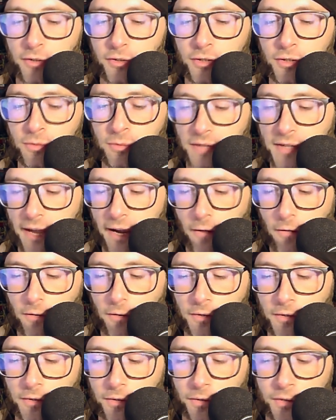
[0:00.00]
2
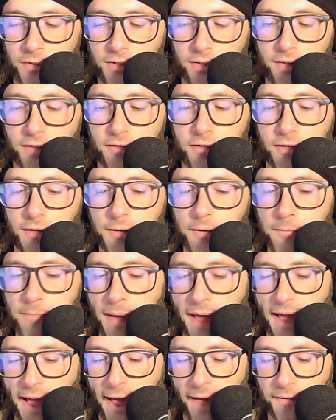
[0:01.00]
characters, 2
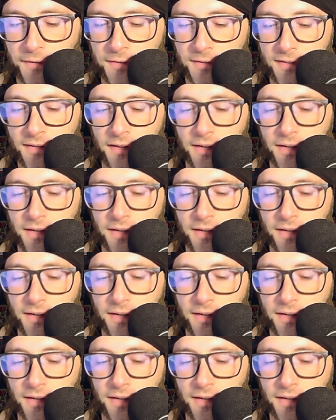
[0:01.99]
paths.